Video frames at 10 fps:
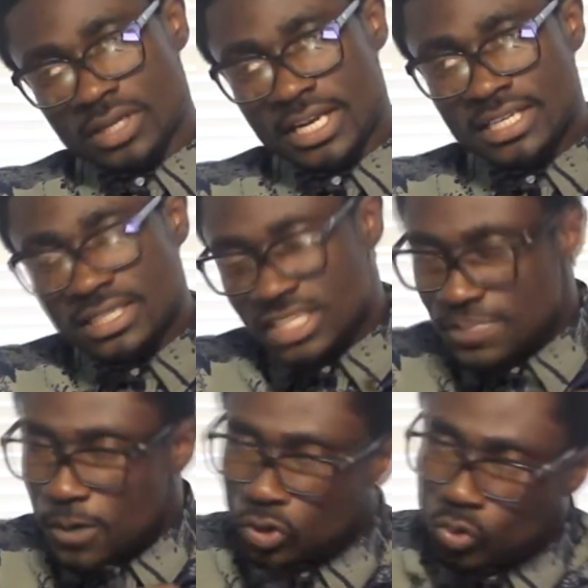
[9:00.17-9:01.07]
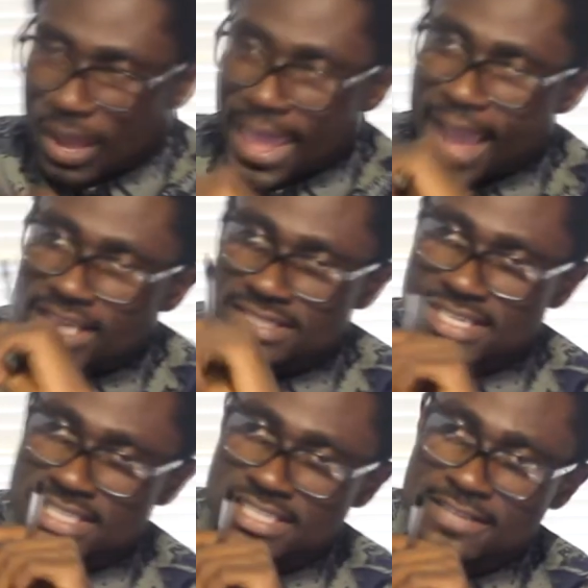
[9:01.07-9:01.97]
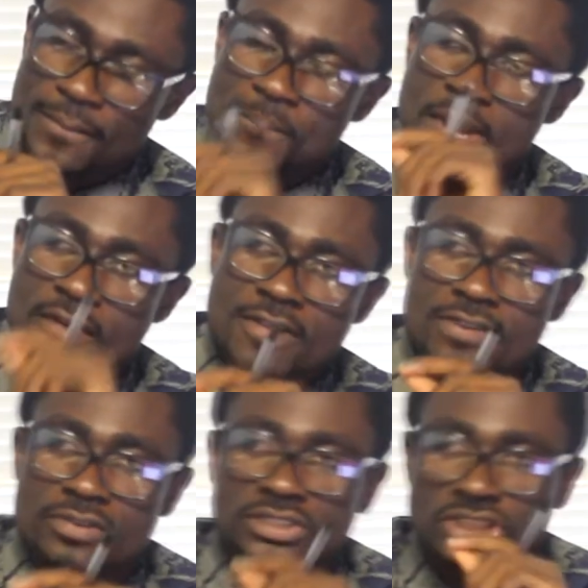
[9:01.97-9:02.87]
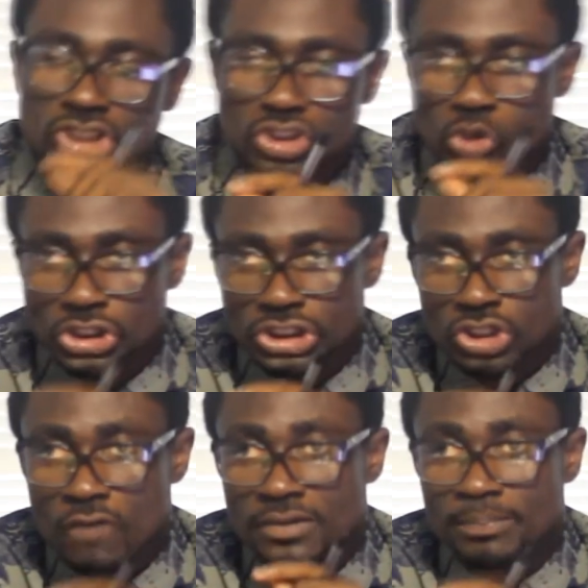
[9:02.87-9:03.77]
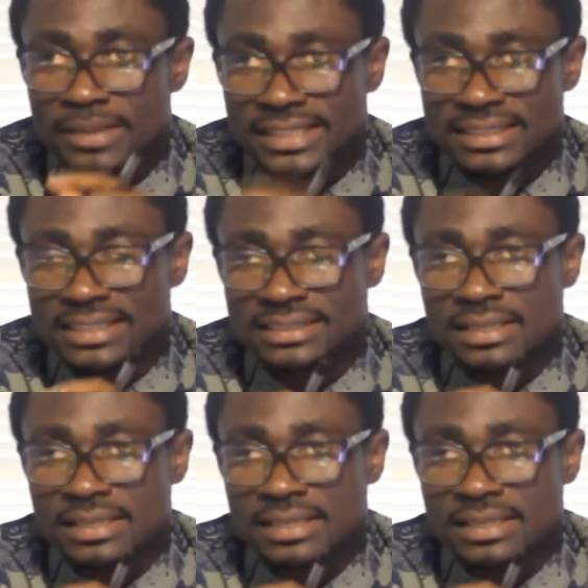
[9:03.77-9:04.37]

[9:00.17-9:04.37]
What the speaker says: In this particular excessive peripheral destruction of the platelet